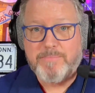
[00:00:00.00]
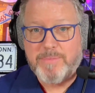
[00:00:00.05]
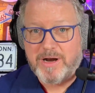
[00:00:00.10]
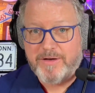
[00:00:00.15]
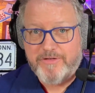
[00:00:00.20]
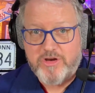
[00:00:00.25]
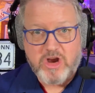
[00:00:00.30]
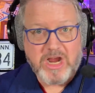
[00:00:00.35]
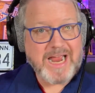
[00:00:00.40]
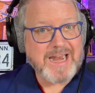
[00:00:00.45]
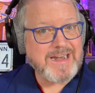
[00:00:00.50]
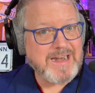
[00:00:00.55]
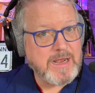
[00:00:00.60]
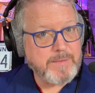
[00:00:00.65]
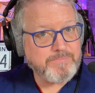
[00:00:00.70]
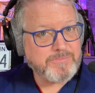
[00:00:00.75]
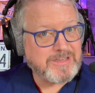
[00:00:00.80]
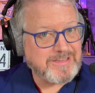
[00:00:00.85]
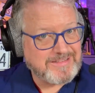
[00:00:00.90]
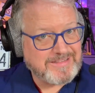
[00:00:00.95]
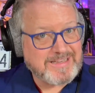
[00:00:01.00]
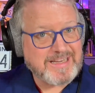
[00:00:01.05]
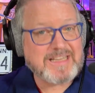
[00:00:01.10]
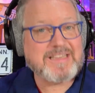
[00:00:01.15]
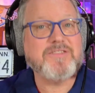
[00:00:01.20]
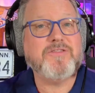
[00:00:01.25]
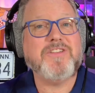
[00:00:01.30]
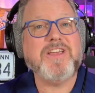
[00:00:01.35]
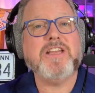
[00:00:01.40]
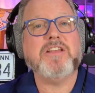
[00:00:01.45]
But if you're getting up to
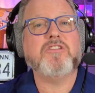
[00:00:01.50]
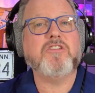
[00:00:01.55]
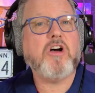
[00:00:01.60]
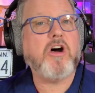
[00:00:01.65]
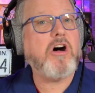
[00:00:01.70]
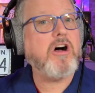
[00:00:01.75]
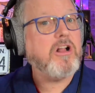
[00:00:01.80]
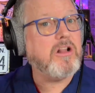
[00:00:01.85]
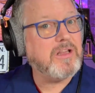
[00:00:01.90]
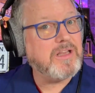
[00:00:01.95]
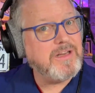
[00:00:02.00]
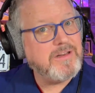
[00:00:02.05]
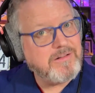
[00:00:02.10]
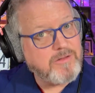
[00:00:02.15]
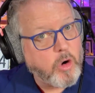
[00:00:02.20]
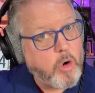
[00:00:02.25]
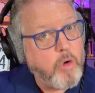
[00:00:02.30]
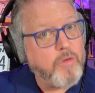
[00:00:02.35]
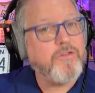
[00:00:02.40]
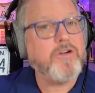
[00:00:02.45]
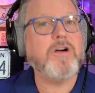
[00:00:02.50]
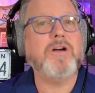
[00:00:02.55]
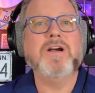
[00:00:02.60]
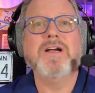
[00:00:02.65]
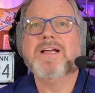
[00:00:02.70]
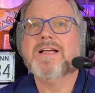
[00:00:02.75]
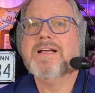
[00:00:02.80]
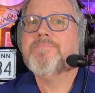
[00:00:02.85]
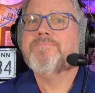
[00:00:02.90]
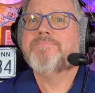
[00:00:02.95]
6 feet tall and over,
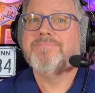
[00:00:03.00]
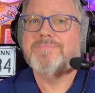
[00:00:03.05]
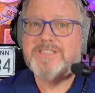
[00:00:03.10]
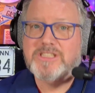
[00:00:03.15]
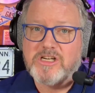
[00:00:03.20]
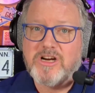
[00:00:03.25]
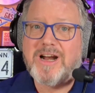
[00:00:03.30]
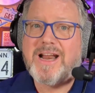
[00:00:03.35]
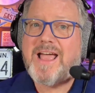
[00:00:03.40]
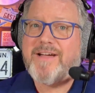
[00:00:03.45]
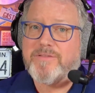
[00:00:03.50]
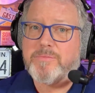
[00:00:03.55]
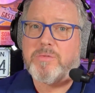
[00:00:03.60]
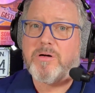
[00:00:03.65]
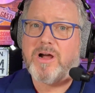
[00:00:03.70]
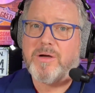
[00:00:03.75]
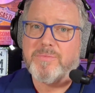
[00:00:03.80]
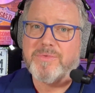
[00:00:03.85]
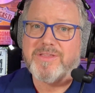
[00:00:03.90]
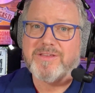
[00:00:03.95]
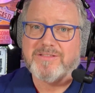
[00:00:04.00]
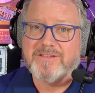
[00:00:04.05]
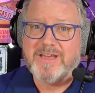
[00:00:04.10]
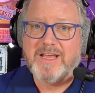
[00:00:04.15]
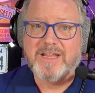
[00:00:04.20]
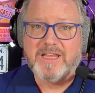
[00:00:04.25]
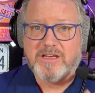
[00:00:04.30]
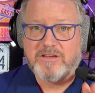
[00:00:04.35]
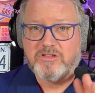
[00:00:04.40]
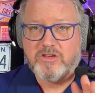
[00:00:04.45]
you're going to have a problem with the
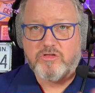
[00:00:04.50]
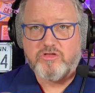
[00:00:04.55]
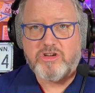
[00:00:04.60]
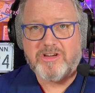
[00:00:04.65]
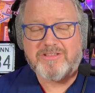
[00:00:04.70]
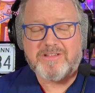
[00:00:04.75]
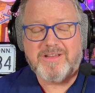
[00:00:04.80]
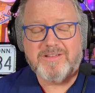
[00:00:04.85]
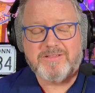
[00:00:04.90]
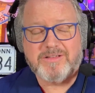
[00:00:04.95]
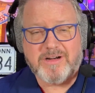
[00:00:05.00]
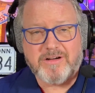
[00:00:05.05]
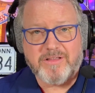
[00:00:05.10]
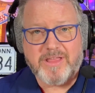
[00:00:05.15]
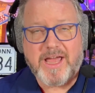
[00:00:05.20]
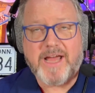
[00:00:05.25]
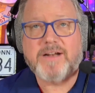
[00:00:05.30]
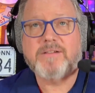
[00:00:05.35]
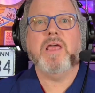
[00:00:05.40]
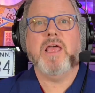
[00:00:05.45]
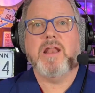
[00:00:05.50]
ceiling. So just consider that.